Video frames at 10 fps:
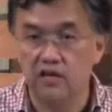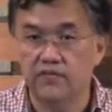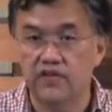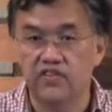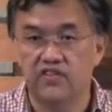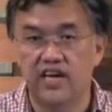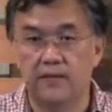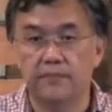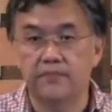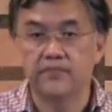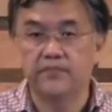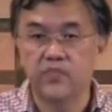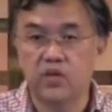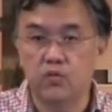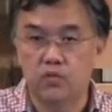of us then?
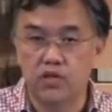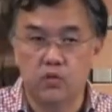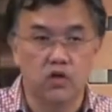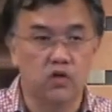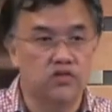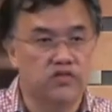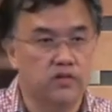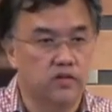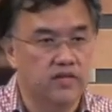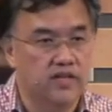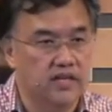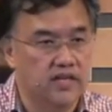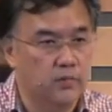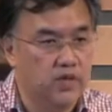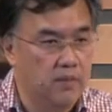Would the world still think
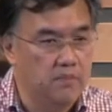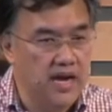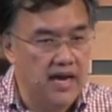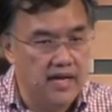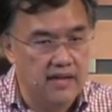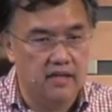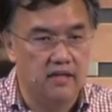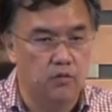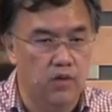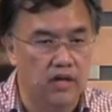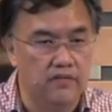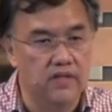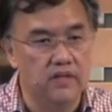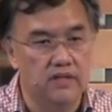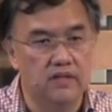that we are mad and
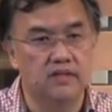irrelevant?